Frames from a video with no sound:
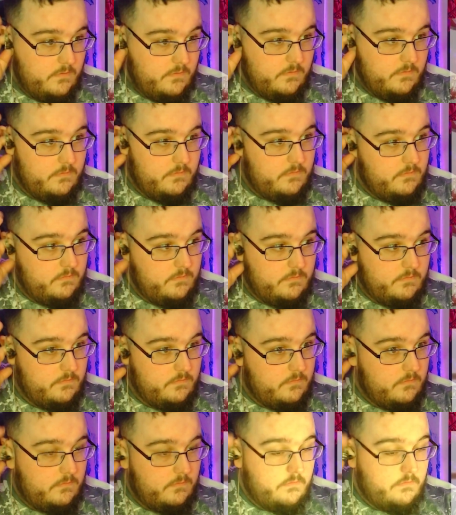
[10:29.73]

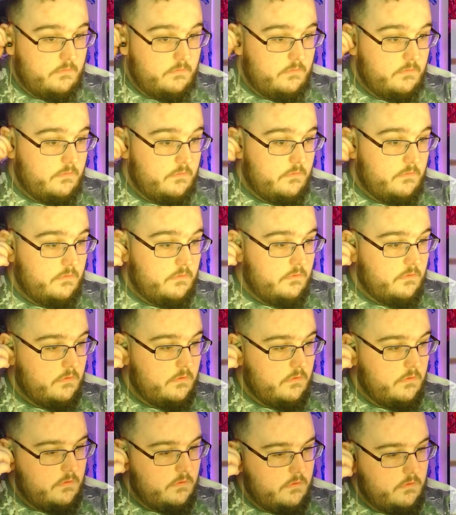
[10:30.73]

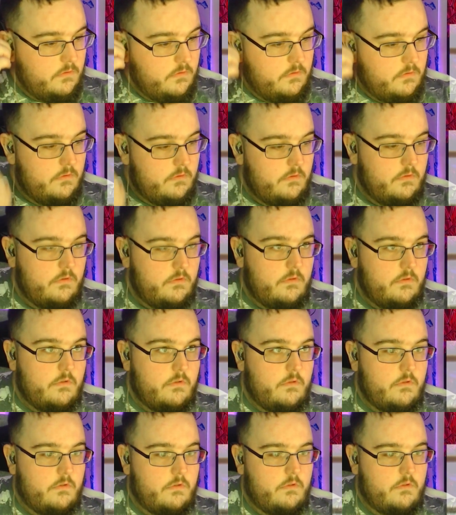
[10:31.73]

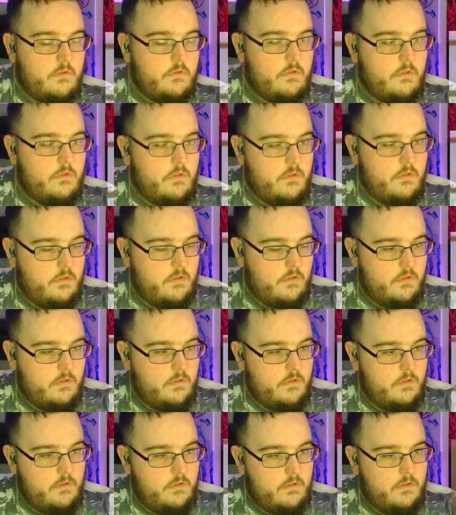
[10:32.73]

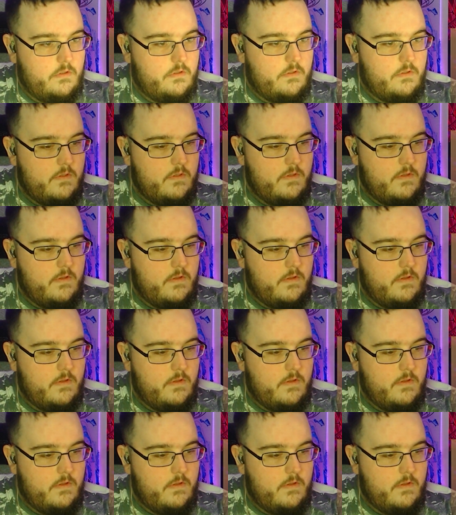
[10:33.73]
(no one is talking)